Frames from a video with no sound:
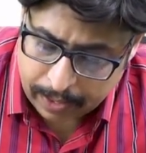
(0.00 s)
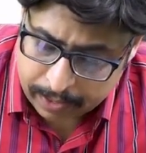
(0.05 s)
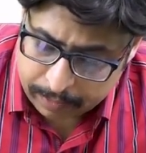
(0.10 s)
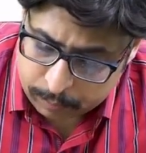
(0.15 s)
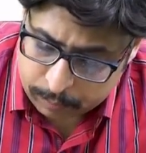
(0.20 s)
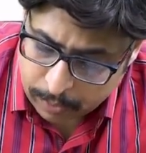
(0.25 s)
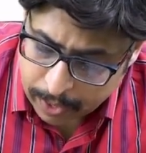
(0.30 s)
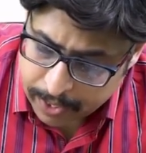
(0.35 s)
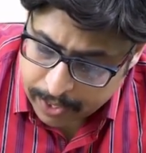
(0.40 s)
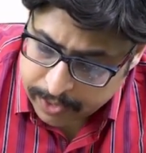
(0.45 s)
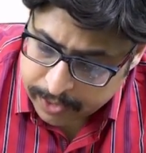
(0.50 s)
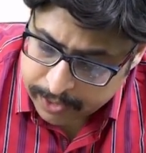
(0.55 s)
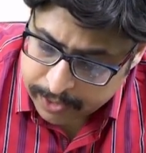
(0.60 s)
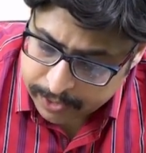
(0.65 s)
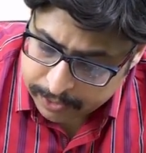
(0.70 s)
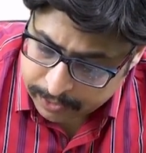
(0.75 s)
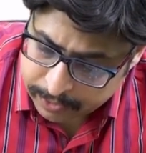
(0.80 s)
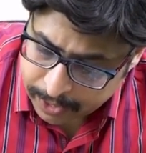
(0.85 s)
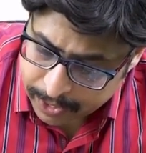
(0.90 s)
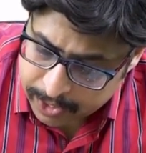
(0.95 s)
why did
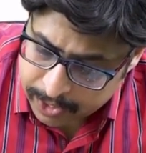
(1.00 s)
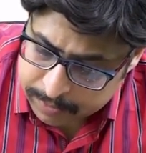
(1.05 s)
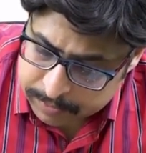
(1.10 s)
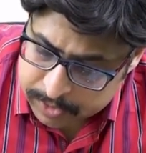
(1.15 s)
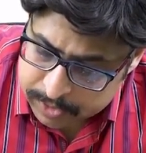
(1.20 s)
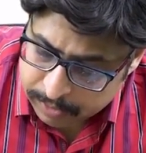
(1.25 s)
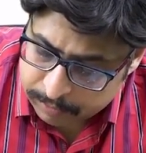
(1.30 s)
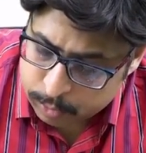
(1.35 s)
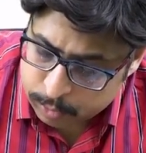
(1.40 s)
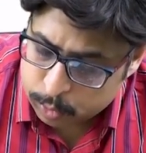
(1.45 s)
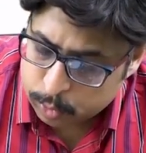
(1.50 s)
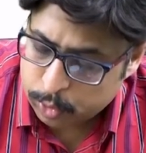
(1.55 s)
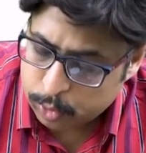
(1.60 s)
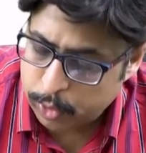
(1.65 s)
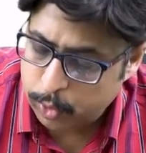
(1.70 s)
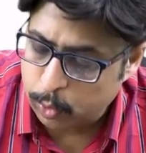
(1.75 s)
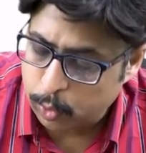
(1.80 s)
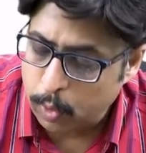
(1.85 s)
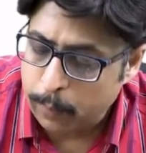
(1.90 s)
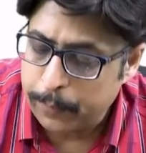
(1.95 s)
he tie himself to
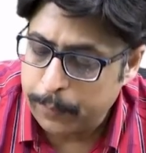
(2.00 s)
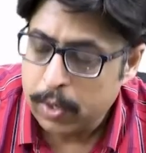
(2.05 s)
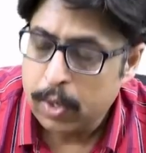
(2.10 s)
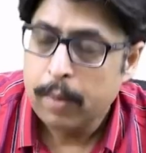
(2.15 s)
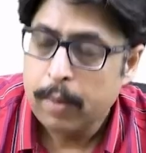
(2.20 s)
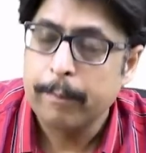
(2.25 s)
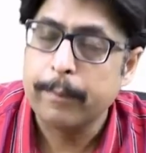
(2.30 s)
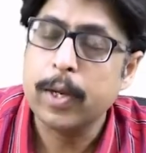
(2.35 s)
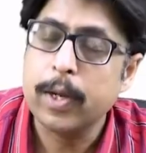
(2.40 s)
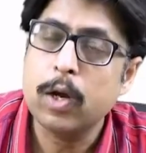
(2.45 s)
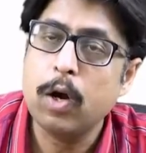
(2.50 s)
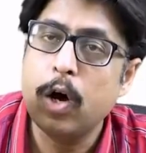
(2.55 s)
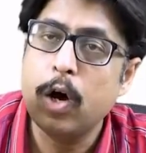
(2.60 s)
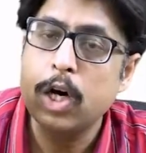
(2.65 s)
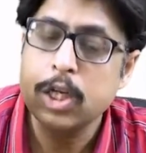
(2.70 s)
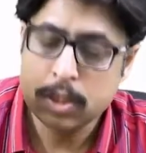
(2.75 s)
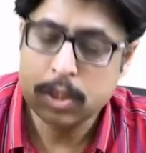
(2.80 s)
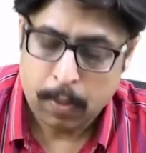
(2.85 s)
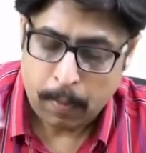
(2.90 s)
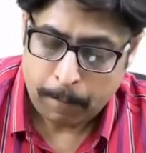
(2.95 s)
the rope?
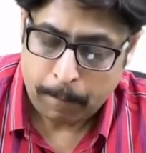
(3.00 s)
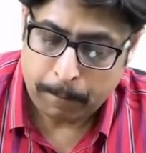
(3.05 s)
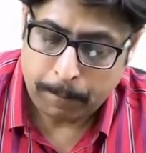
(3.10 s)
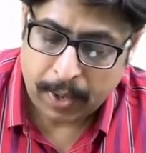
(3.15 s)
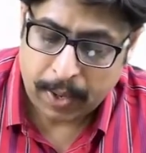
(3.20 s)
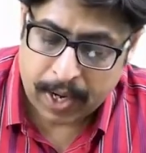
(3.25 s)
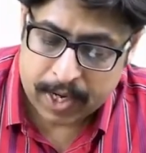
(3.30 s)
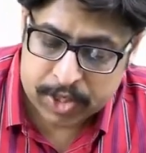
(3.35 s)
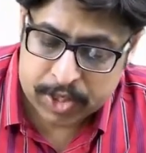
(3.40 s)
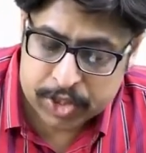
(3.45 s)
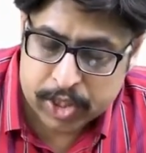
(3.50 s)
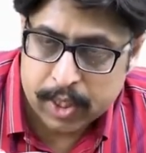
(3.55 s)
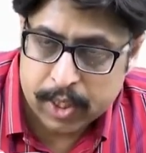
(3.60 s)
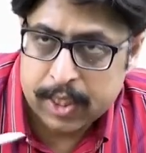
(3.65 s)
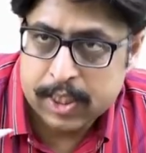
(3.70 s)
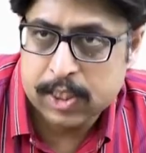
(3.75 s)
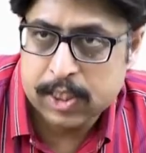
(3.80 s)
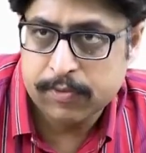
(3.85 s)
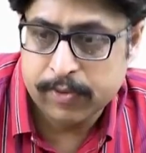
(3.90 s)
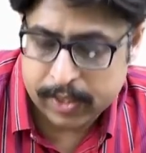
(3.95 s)
Because partial
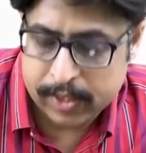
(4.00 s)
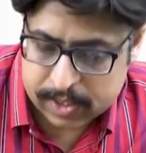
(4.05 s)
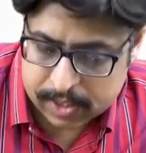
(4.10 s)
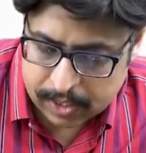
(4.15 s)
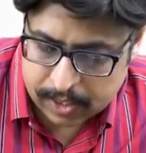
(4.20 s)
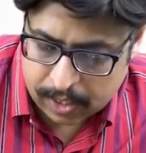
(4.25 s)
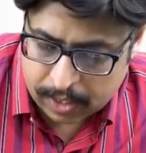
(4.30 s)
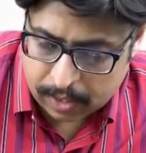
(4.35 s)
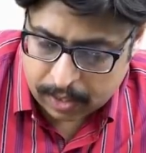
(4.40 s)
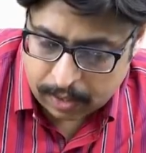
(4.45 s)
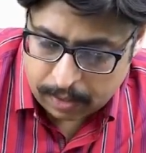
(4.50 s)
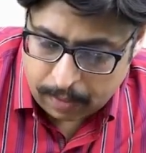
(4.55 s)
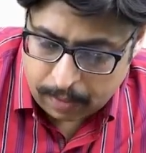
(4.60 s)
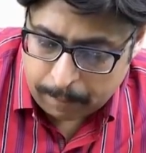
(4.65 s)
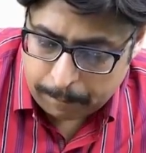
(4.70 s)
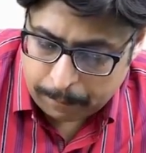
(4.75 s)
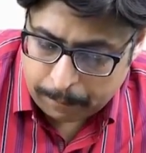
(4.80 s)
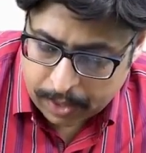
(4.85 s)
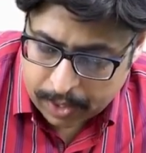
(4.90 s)
asphyxia,